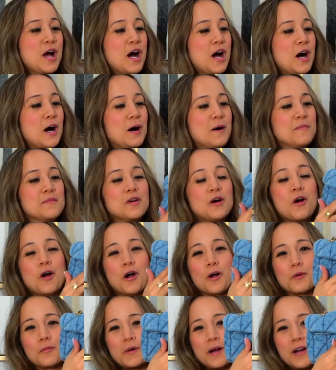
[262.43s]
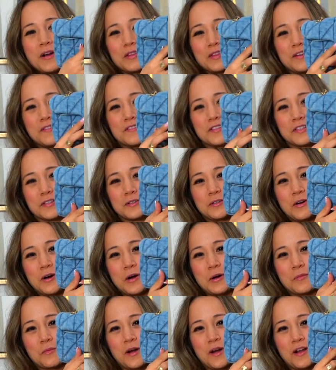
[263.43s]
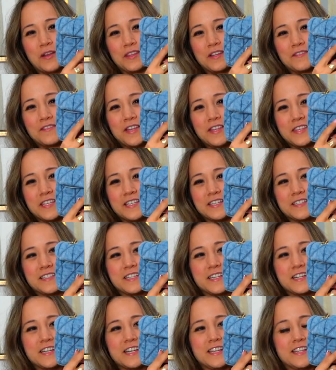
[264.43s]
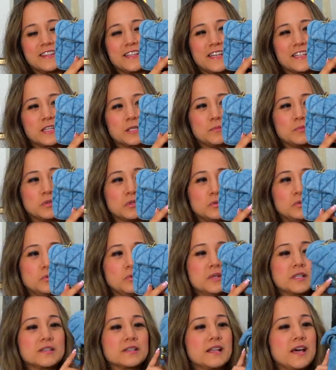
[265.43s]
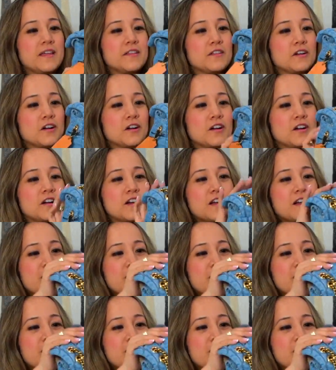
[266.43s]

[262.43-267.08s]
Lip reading: The hardware, I love the little hardware. I love that they did it in the blue leather.